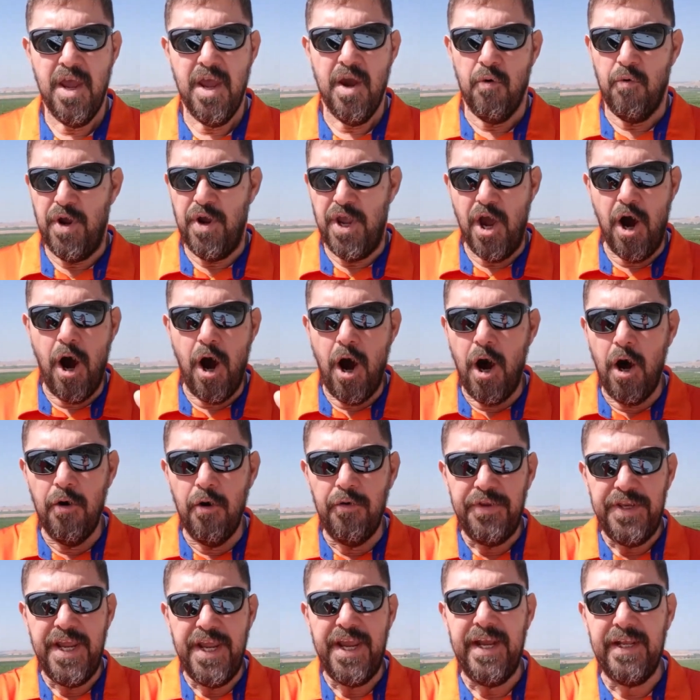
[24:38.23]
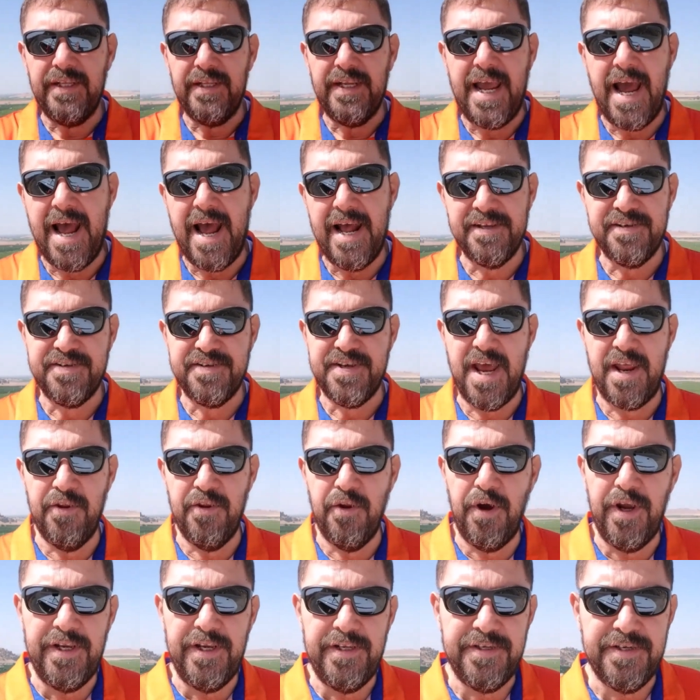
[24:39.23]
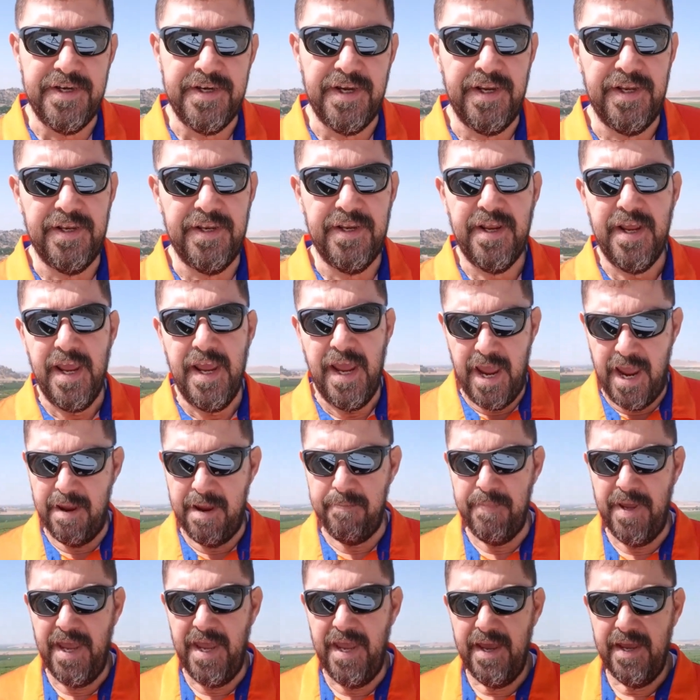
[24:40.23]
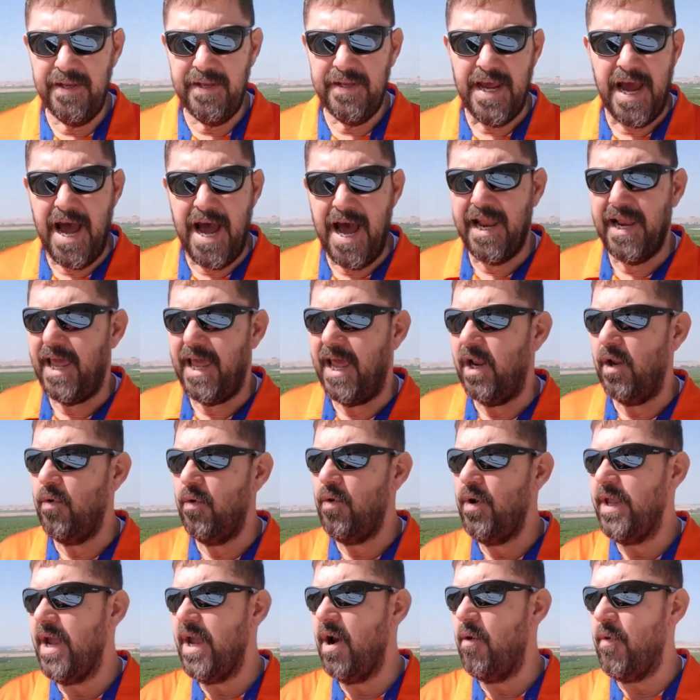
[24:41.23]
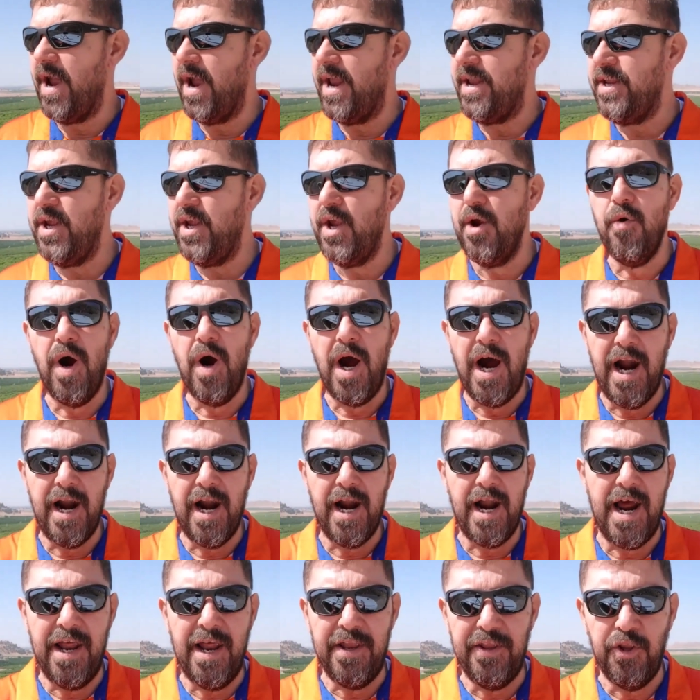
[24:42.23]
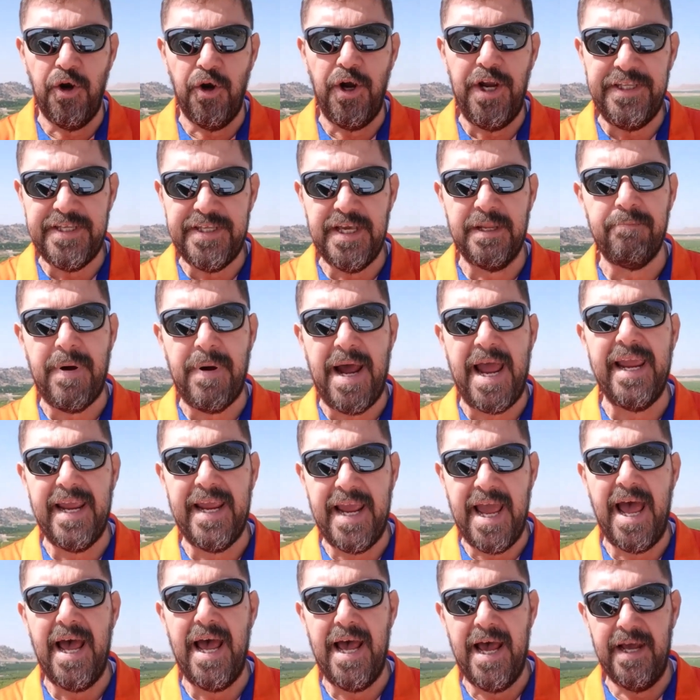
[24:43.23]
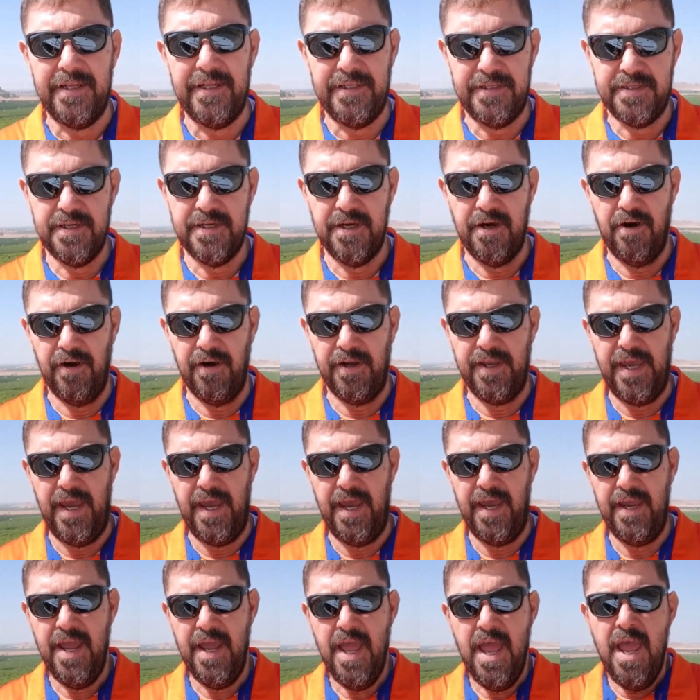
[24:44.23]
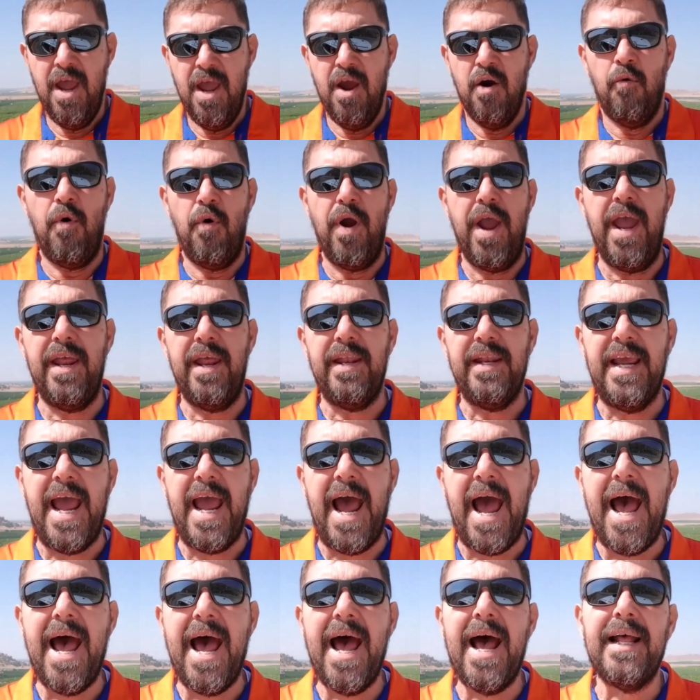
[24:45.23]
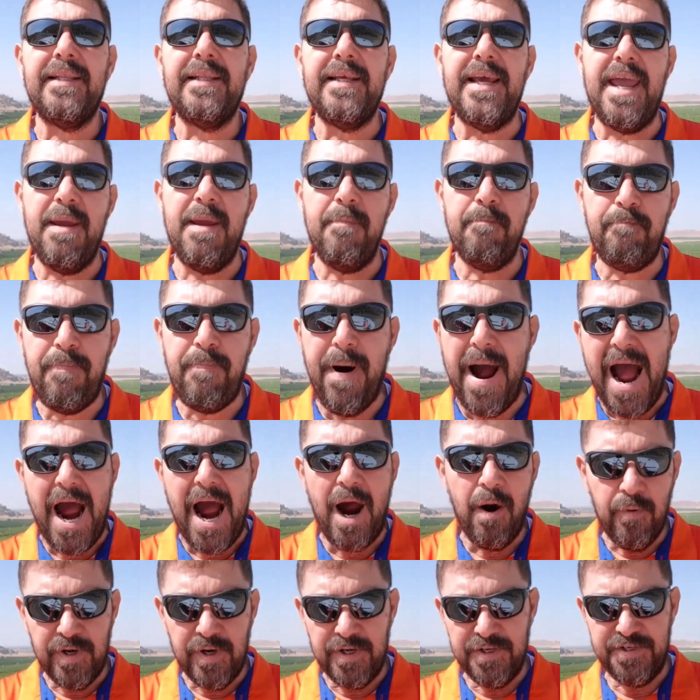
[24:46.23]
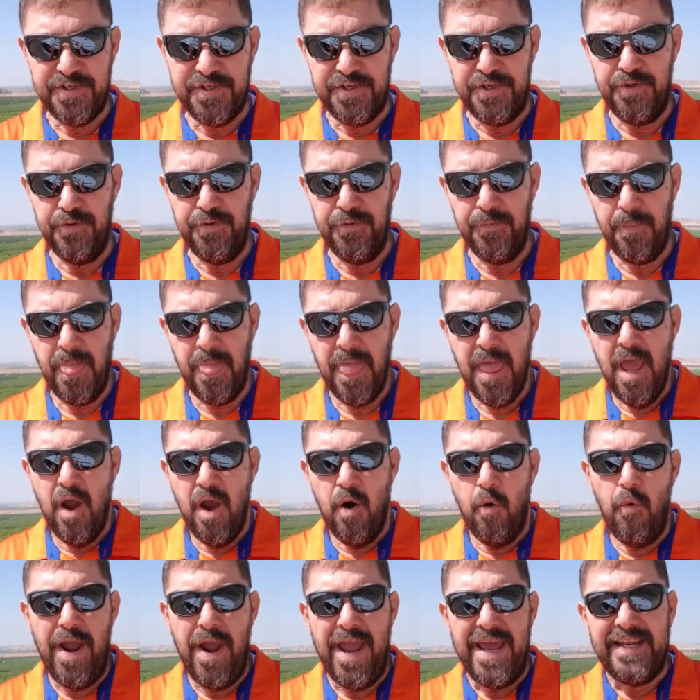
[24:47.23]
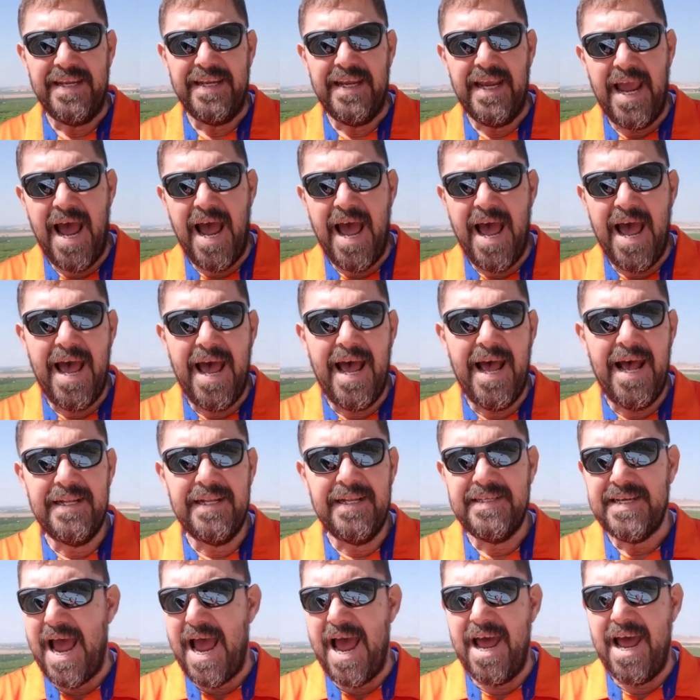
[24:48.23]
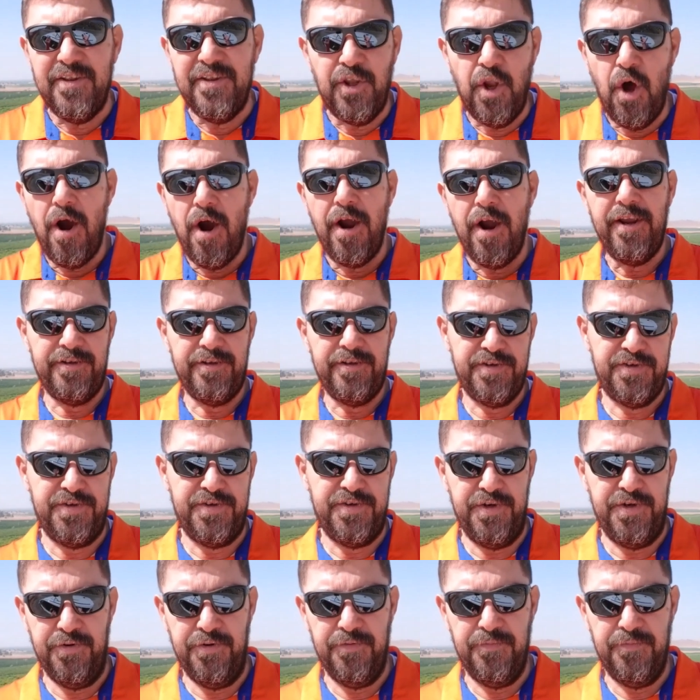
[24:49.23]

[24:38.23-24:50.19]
We all need God's anointing. Amen. Hallelujah. When you are anointed by God, okay, when God empowers you, when God anoints you,